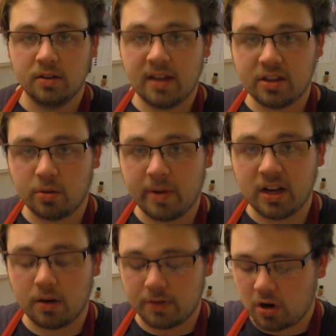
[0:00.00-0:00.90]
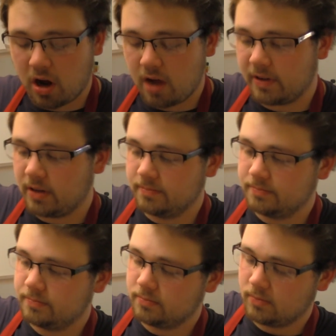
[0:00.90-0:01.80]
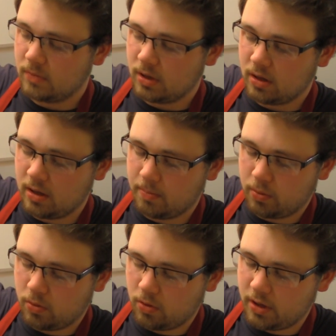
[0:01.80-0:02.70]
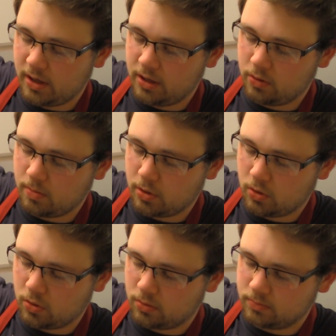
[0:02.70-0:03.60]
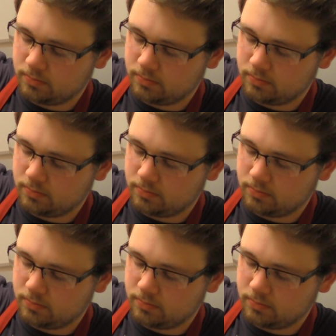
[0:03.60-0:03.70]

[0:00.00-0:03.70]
Take the remainder of your coffee and pour it into a bowl.